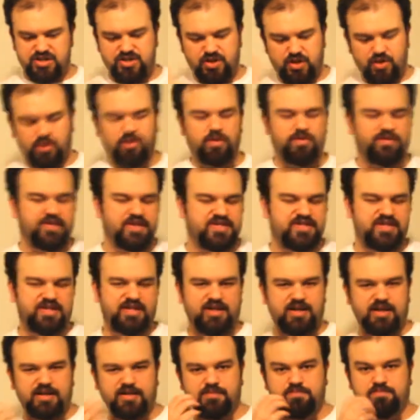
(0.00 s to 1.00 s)
Not all of us
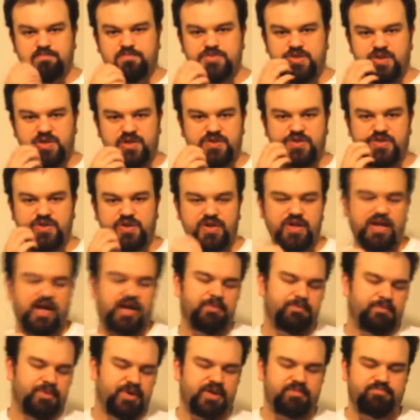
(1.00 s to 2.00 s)
can sort of do
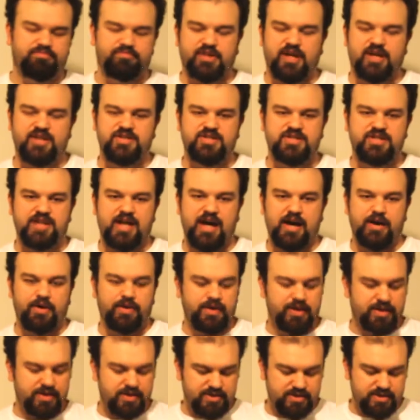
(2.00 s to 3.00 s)
that, but that's just how
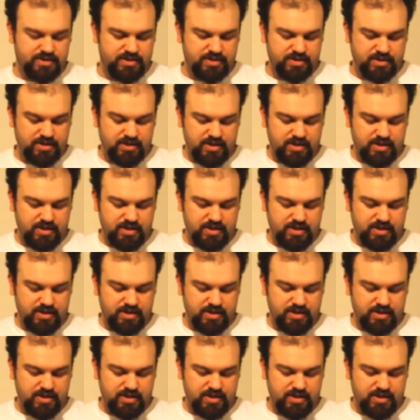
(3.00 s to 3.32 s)
it is.